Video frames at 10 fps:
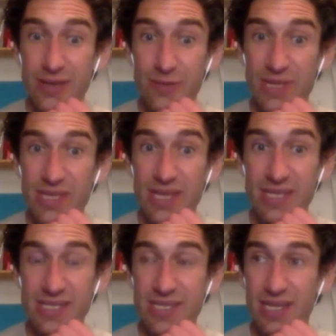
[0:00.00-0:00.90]
In
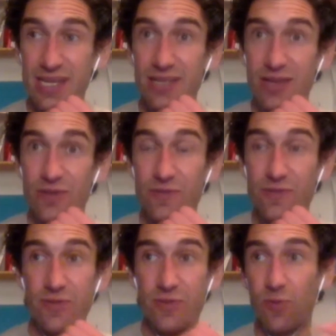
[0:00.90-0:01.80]
that, like a lot of
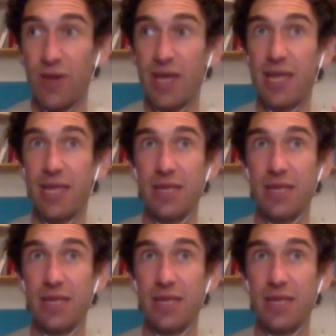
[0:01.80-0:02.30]
the way